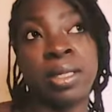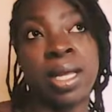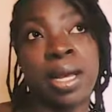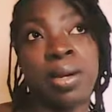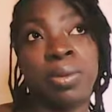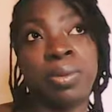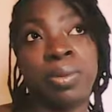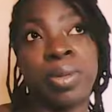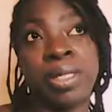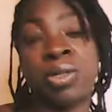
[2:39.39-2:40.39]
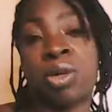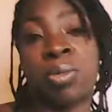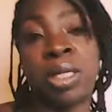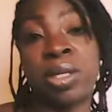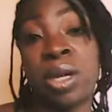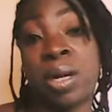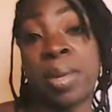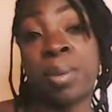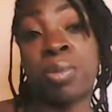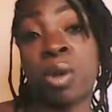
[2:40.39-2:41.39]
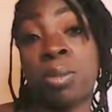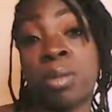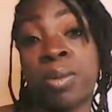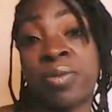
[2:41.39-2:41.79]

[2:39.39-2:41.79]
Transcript: Now, that's normally not a big problem